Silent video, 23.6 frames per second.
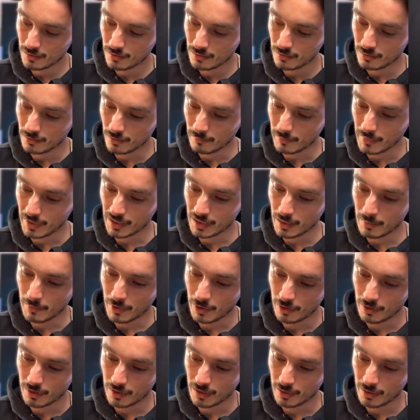And make them
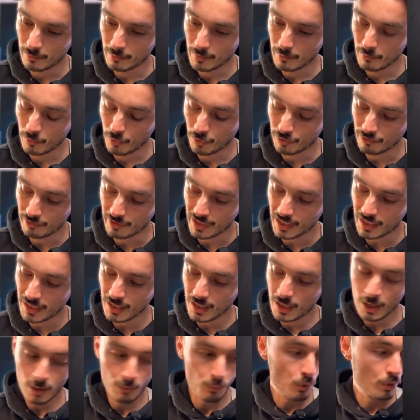look a little bit more 3D.
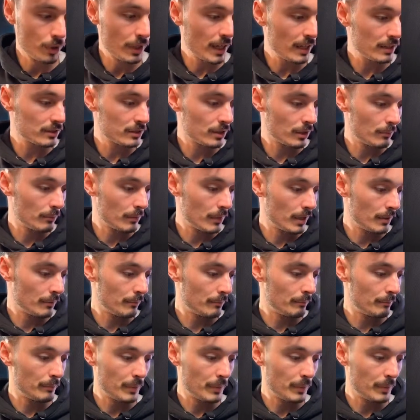We'll get some